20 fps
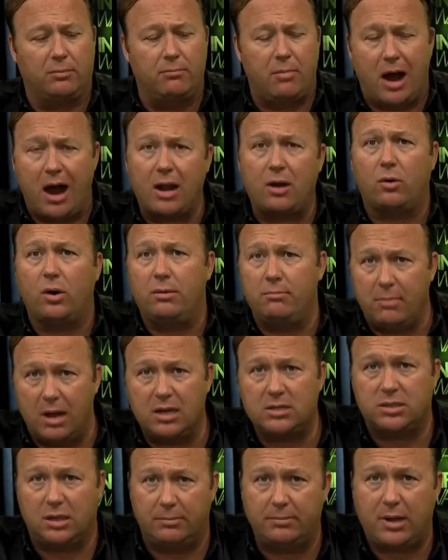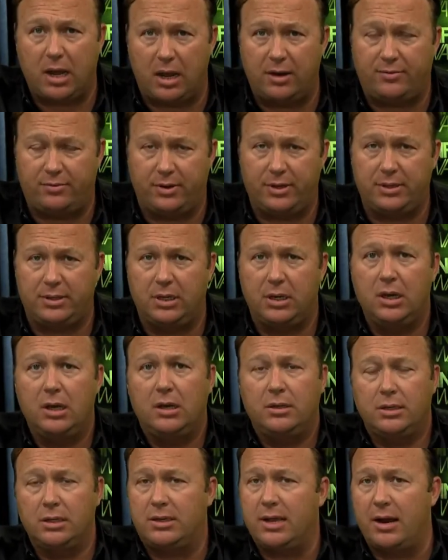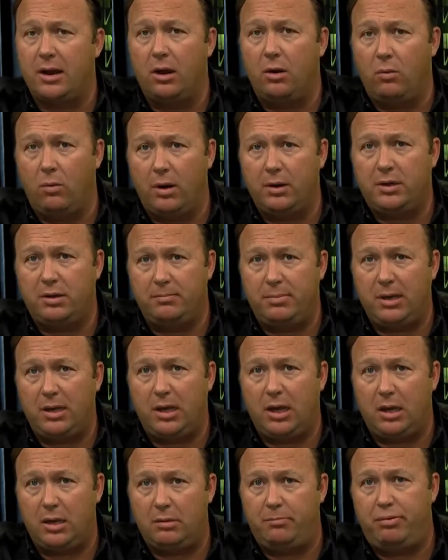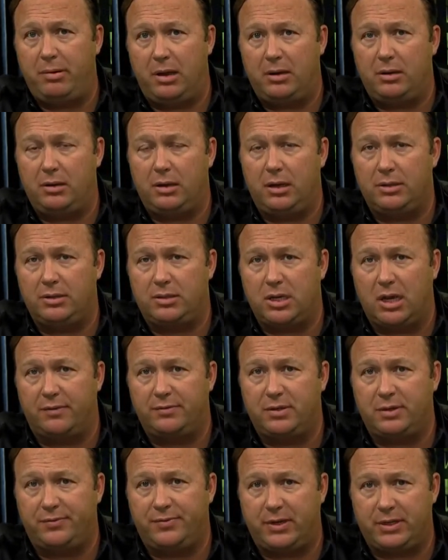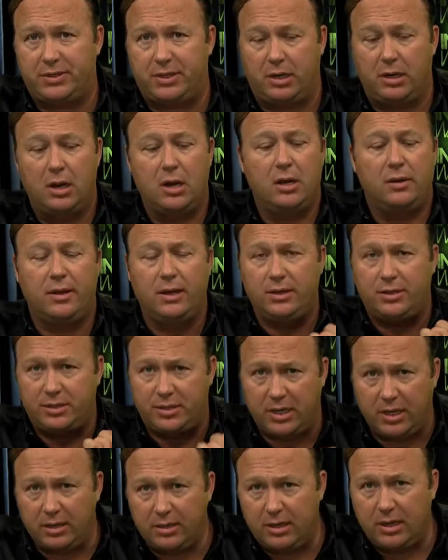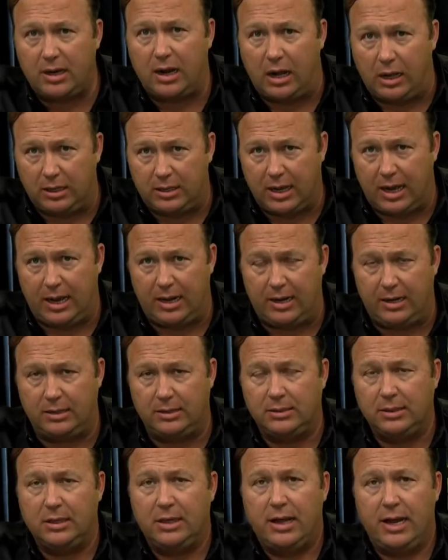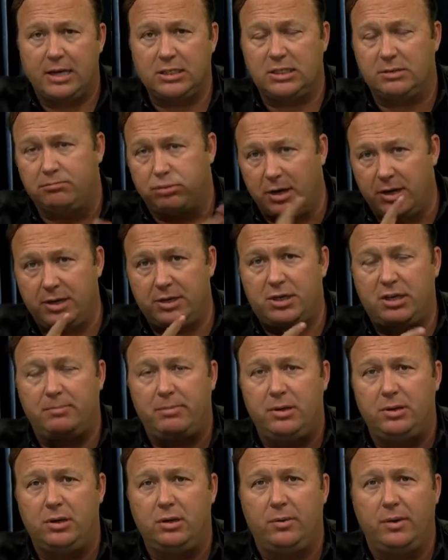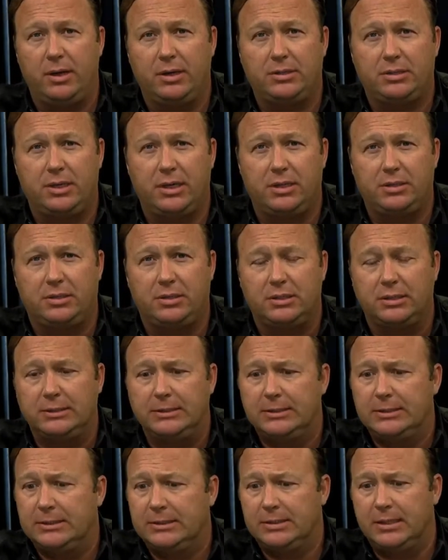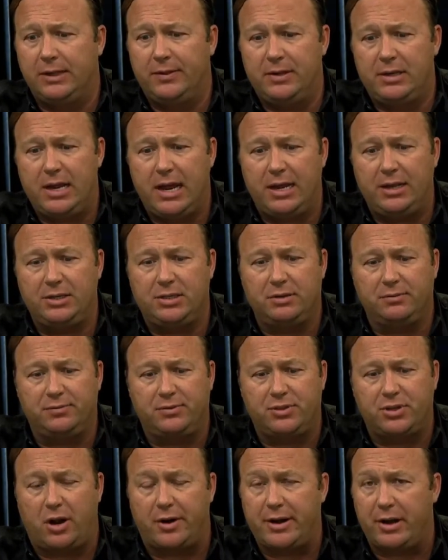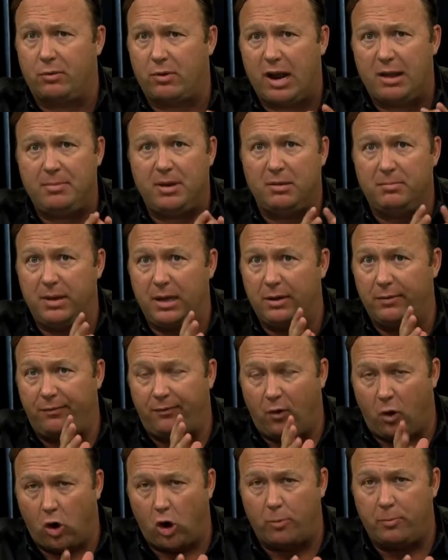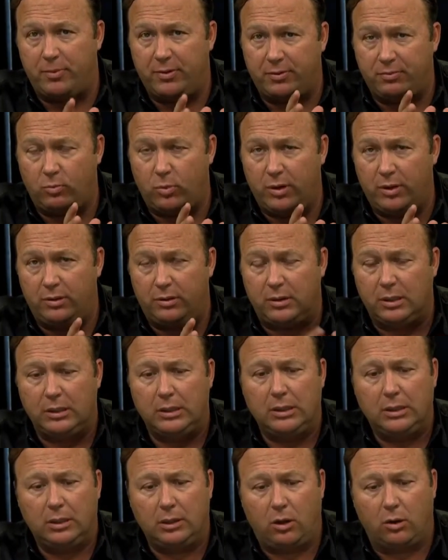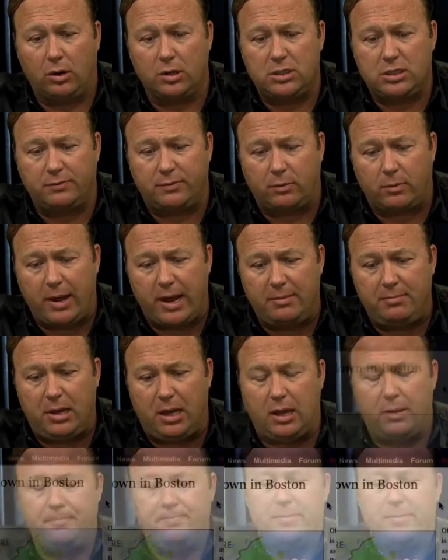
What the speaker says: moderate Muslim countries that they don't want to be independent and self-sufficient. They send in al-Qaeda, as the British have been doing since the days of Saudi Arabia being formed with Lawrence of Arabia.